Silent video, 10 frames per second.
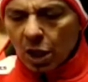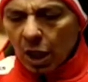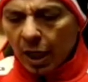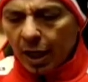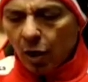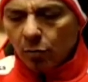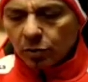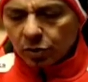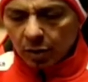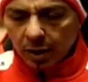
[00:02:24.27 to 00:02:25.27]

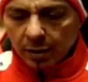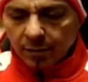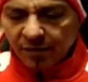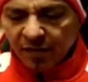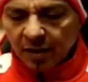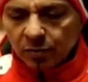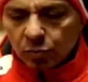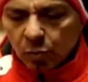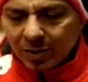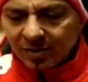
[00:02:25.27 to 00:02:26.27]

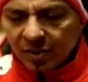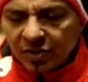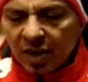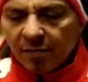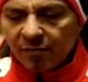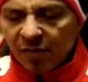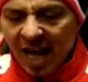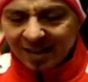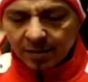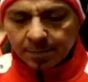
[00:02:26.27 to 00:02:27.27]
137
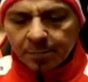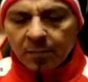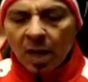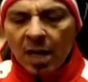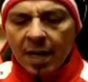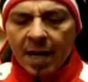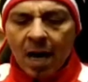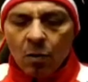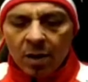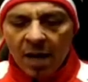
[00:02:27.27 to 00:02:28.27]
flat.
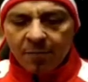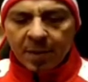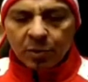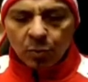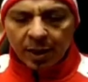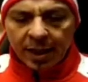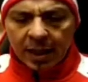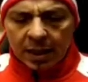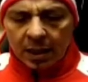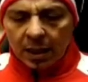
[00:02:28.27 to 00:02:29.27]
Now in FP3,